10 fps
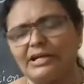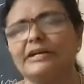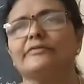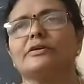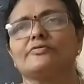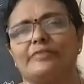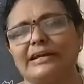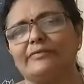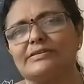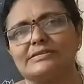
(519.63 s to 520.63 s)
He
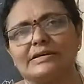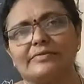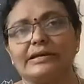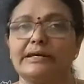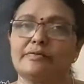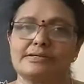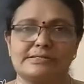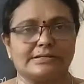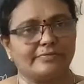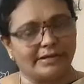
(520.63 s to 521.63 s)
was
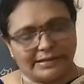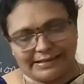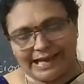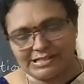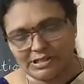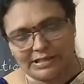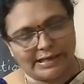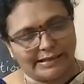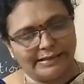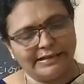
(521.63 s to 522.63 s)
serving in Catchall
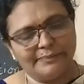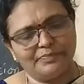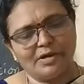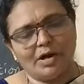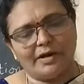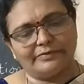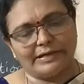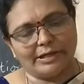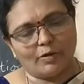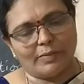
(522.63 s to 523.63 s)
Island of the
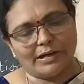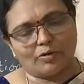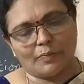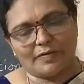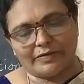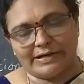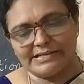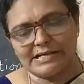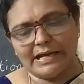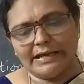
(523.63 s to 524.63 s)
Nicobar group of
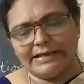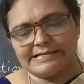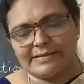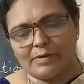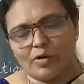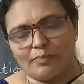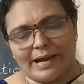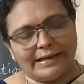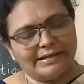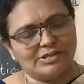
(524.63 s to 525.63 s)
islands. He somehow
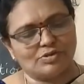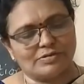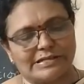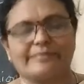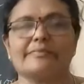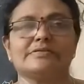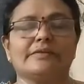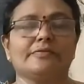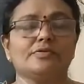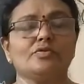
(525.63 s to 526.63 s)
managed to save
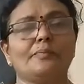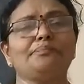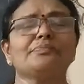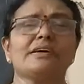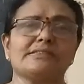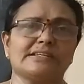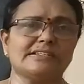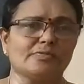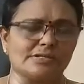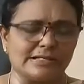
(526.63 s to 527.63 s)
himself. So
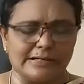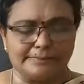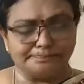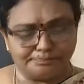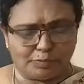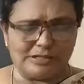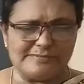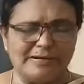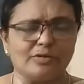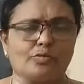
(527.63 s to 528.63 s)
Sanjeev was a
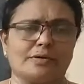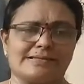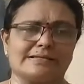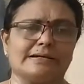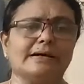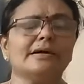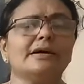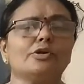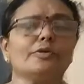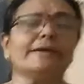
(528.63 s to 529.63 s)
policeman who was
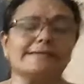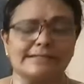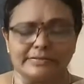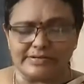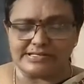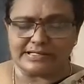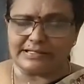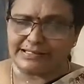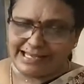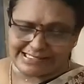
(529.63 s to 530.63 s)
doing his service
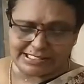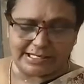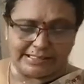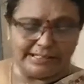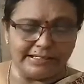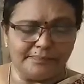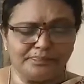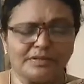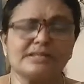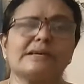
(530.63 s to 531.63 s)
in Catchall Island.
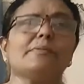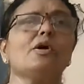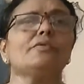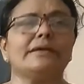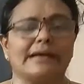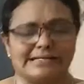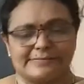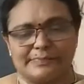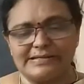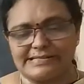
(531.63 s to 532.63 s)
Somehow he
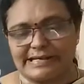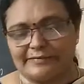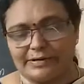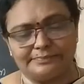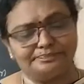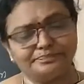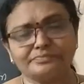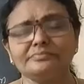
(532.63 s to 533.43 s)
has been saved.